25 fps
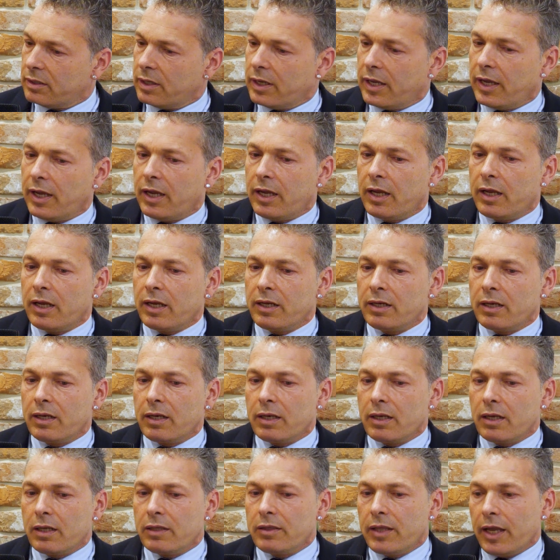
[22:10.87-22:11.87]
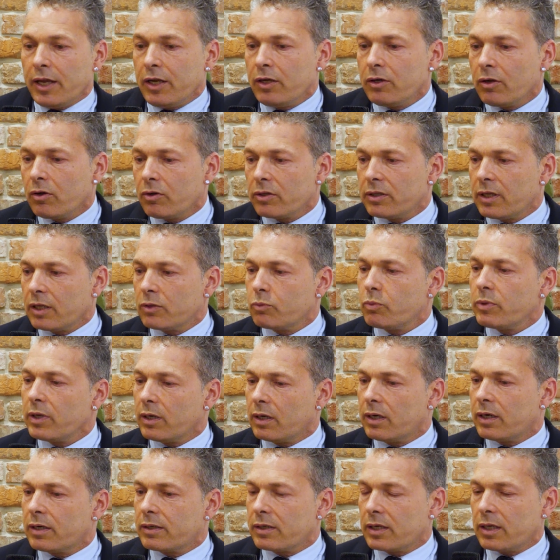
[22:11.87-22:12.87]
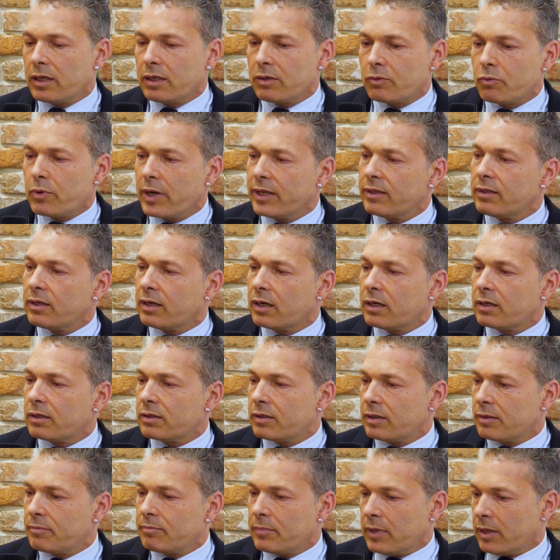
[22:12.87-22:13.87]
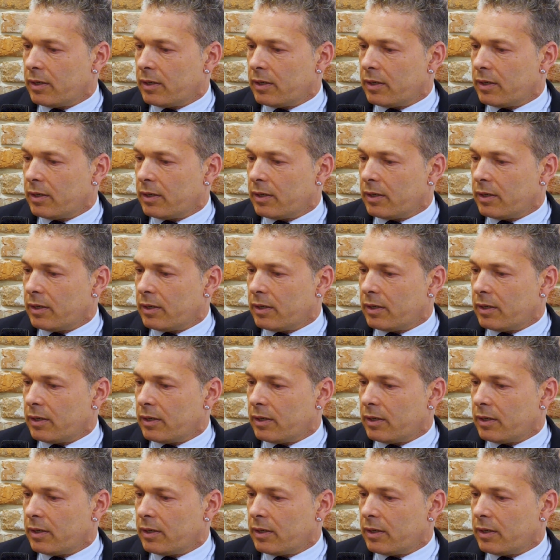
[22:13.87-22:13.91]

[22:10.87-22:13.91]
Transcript: and they know that we are a radar